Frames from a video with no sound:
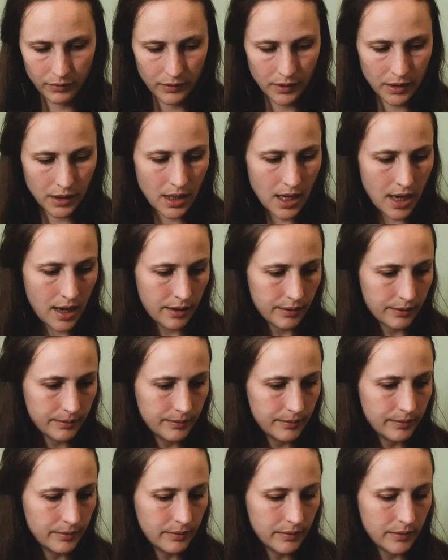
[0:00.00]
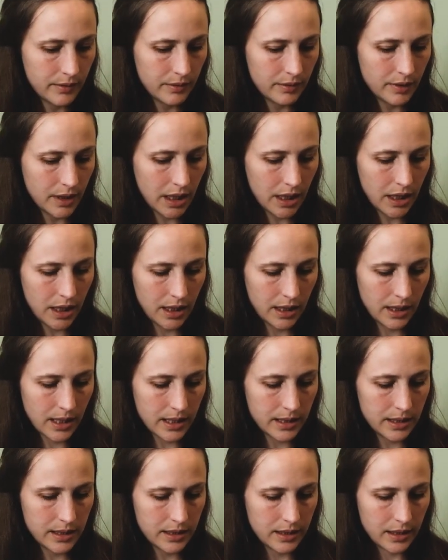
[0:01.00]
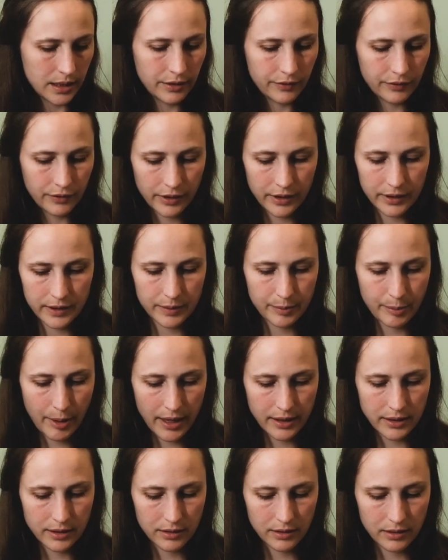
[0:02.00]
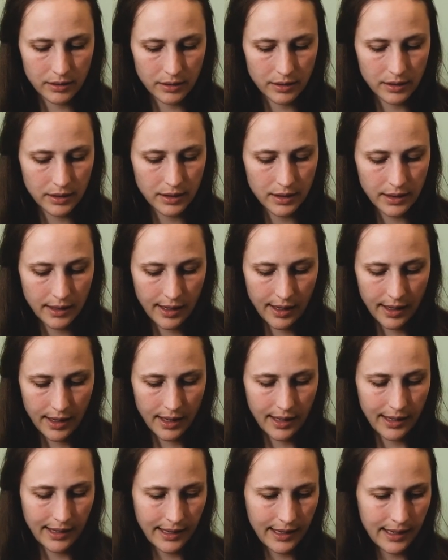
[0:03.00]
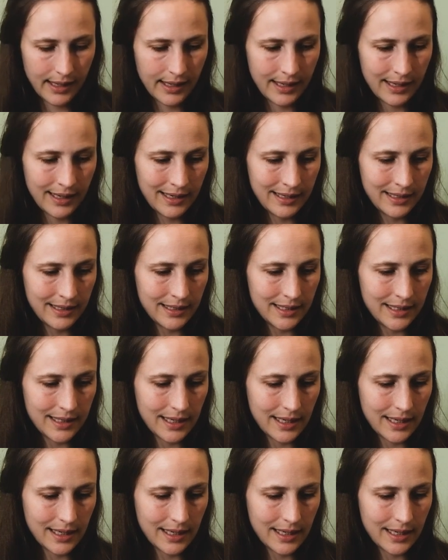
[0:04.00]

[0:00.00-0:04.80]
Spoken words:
Yeah, I think that's it for this pattern. And